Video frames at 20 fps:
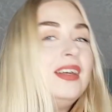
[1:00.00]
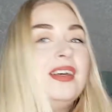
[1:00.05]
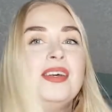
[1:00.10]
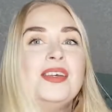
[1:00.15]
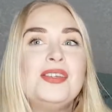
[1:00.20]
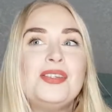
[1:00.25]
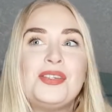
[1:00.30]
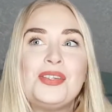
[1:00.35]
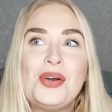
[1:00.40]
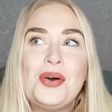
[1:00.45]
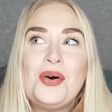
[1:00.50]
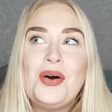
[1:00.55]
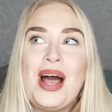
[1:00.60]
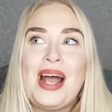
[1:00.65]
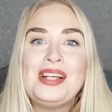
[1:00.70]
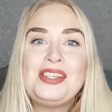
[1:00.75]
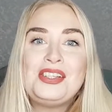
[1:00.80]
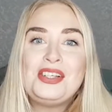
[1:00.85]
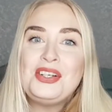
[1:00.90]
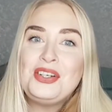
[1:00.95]
So
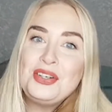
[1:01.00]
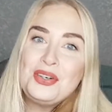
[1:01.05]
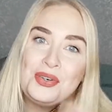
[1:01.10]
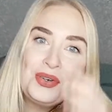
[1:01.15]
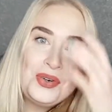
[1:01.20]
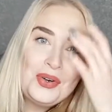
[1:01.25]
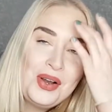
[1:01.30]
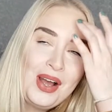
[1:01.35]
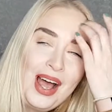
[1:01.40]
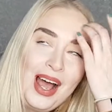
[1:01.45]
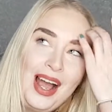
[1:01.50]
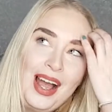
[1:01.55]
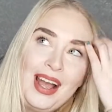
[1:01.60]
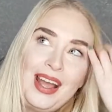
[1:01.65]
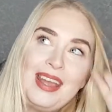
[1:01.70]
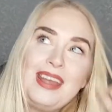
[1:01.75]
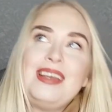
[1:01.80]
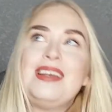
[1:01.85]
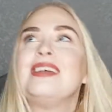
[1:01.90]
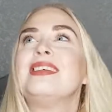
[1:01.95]
as you know,
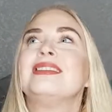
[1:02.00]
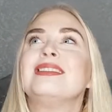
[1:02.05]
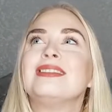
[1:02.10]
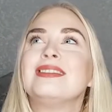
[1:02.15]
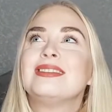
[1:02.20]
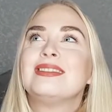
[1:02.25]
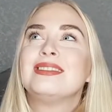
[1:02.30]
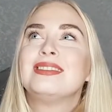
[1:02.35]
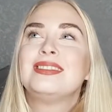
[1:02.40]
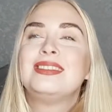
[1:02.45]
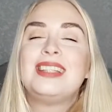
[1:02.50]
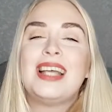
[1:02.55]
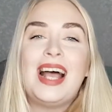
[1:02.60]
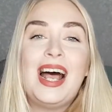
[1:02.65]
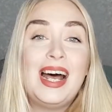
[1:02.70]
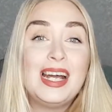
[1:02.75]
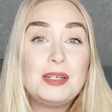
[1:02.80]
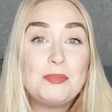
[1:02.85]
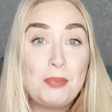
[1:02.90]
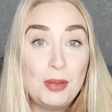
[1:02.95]
I
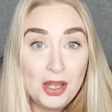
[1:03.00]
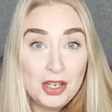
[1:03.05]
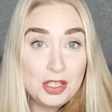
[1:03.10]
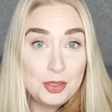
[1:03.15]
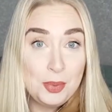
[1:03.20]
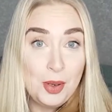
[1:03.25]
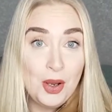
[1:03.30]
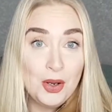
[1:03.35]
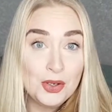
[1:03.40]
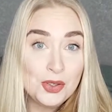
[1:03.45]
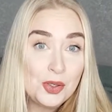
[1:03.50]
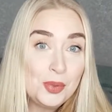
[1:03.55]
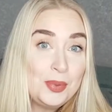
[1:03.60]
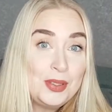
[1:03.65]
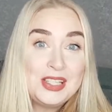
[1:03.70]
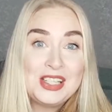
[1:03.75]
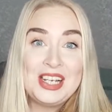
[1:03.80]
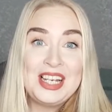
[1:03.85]
had Birchbox up until